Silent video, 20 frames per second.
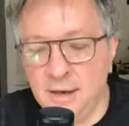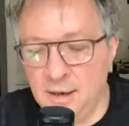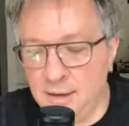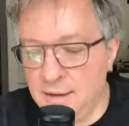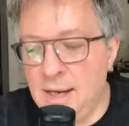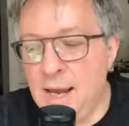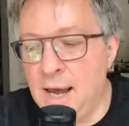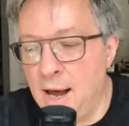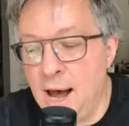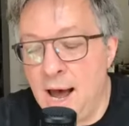
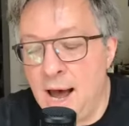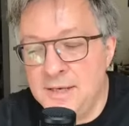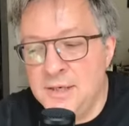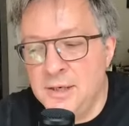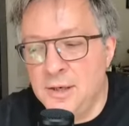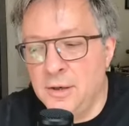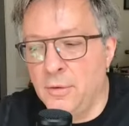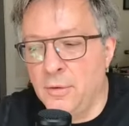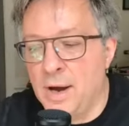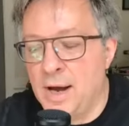yeah, I
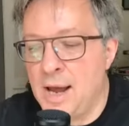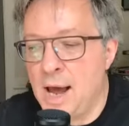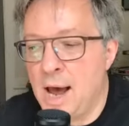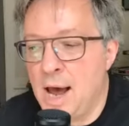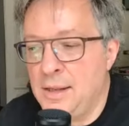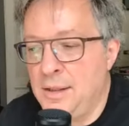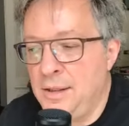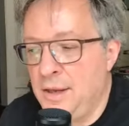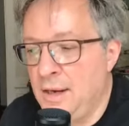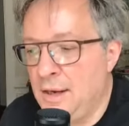do.
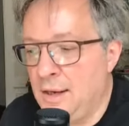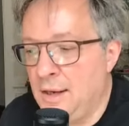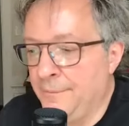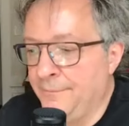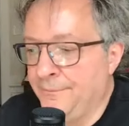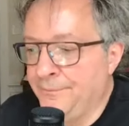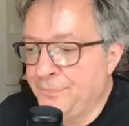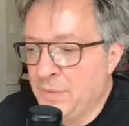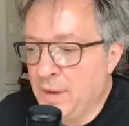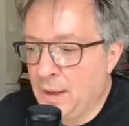I think
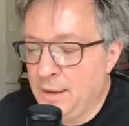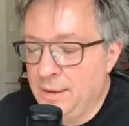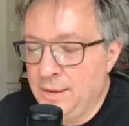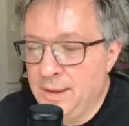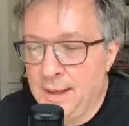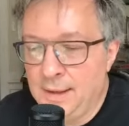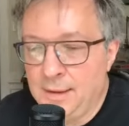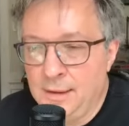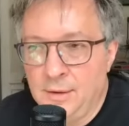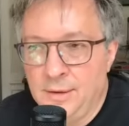
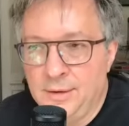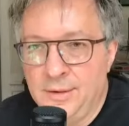that